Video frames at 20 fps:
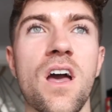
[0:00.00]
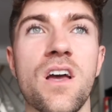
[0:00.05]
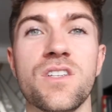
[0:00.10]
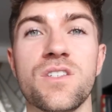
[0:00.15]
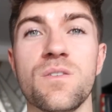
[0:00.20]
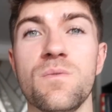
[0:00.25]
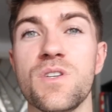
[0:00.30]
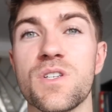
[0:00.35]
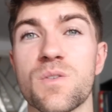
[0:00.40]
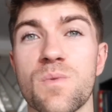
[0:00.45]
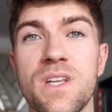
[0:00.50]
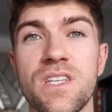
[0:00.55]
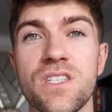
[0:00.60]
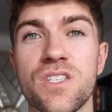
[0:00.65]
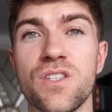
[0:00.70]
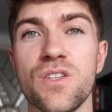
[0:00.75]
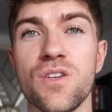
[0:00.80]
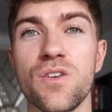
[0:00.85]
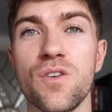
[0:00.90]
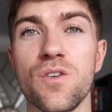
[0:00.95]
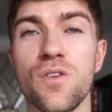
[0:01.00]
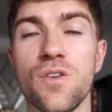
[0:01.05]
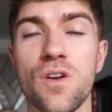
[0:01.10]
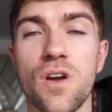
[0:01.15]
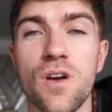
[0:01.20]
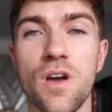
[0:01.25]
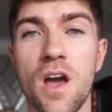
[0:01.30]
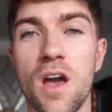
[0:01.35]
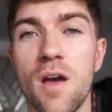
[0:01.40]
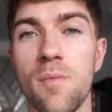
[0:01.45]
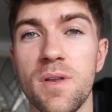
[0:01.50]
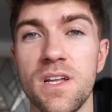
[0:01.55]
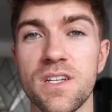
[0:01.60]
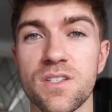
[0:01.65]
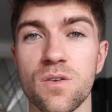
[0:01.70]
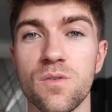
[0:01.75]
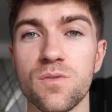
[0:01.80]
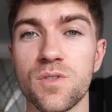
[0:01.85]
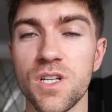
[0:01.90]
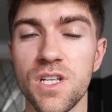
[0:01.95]
So we just went to a place
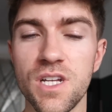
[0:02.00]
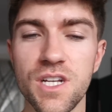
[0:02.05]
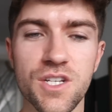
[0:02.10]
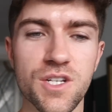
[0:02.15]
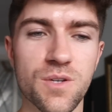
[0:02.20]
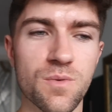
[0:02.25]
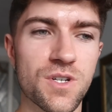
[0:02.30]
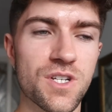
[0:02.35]
called Dulwich,